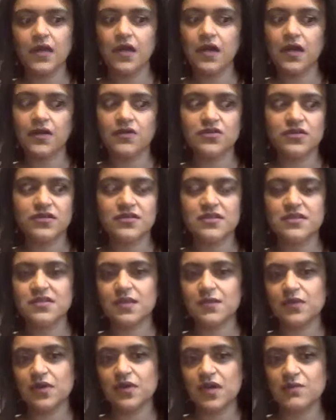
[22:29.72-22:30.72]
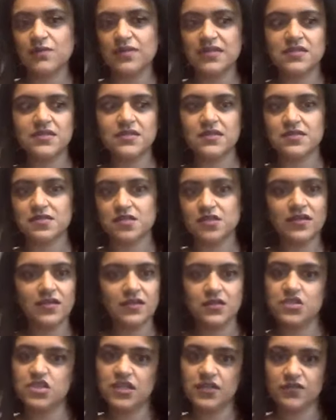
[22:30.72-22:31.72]
hard or you set up your own business, you
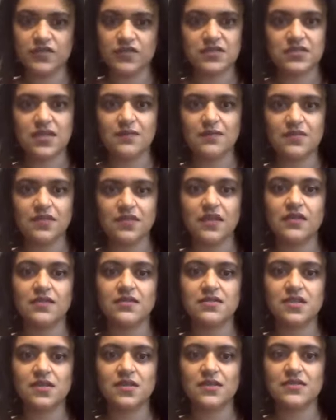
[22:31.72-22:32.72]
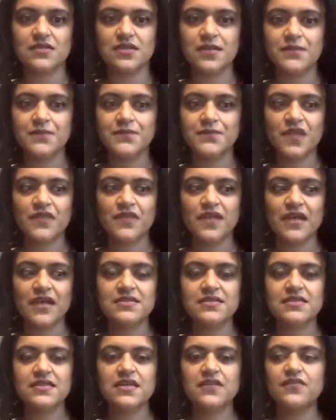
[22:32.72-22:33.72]
can achieve the same thing. So
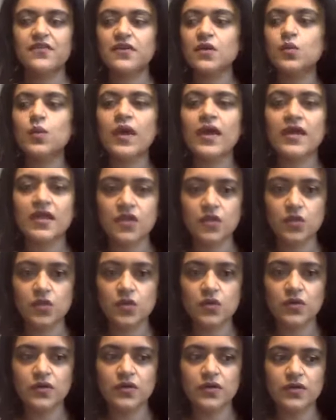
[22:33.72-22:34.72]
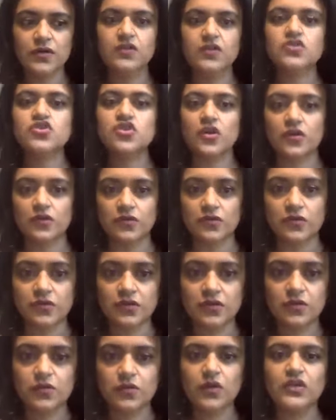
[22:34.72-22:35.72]
that's giving away your control.
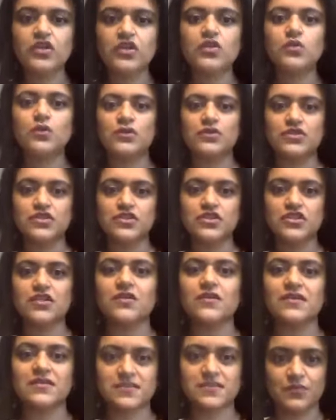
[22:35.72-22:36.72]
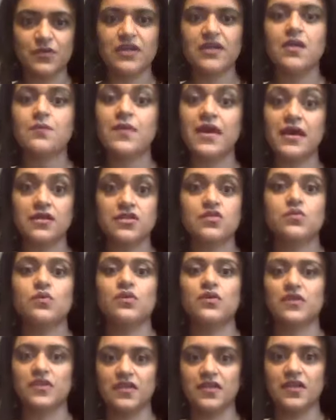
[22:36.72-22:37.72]
What you want to do is bring it back to
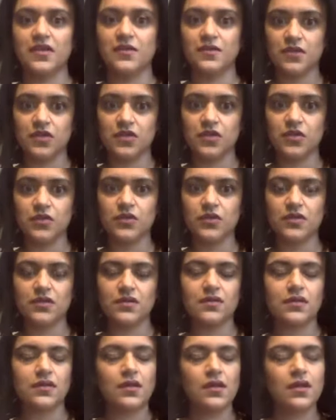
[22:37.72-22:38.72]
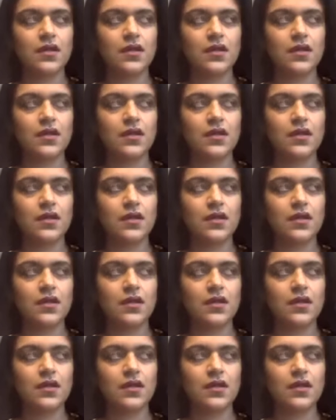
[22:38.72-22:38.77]
what, you know, you can